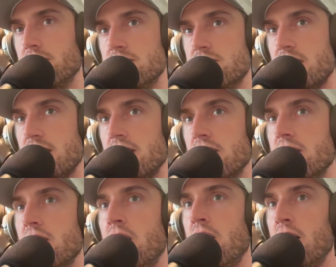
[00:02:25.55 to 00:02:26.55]
is like
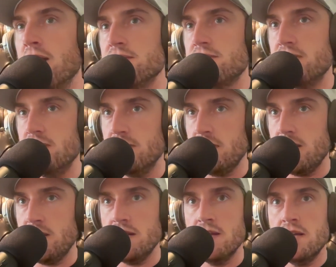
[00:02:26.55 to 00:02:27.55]

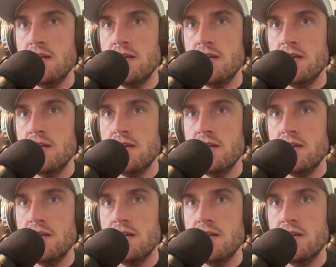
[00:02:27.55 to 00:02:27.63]
constantly